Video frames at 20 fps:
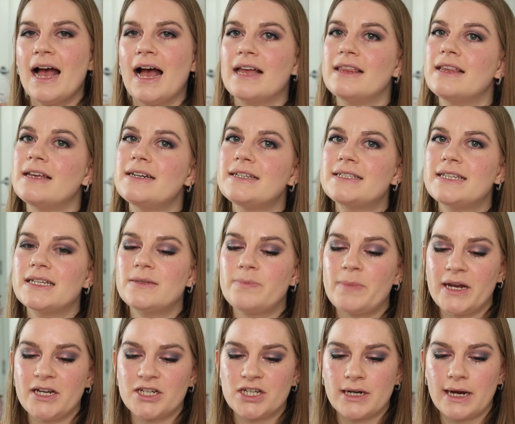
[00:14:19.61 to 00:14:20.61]
and then it says
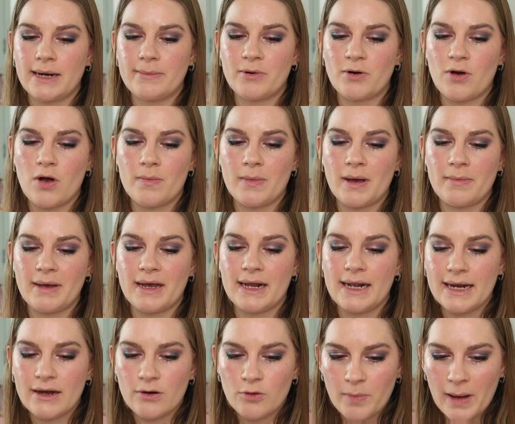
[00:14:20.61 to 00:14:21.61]
peach and apricot may be a
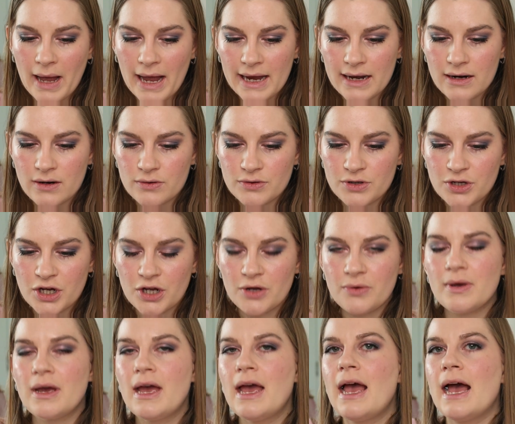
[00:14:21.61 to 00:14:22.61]
little pale on
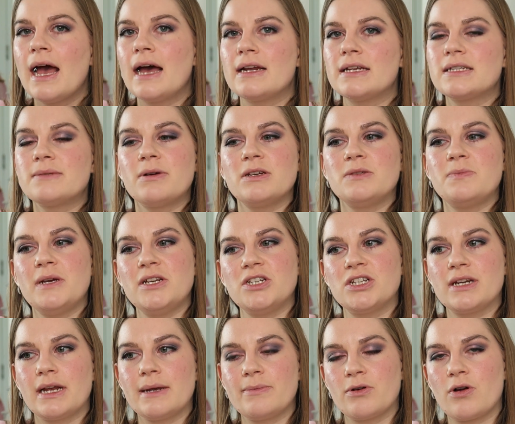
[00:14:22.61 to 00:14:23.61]
you, and I suppose peach
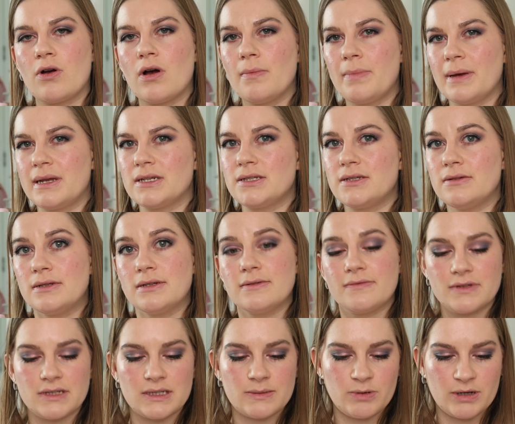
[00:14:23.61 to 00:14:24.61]
and apricot are better suited
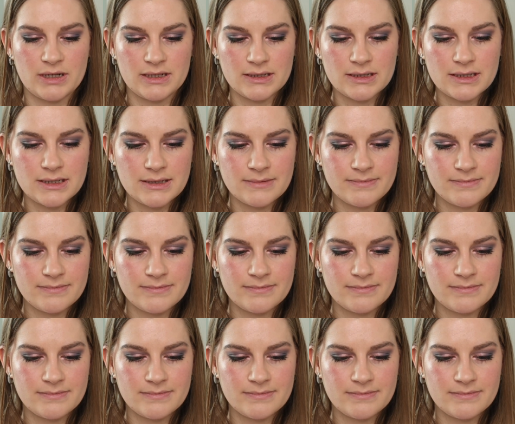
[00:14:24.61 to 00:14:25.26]
for springs.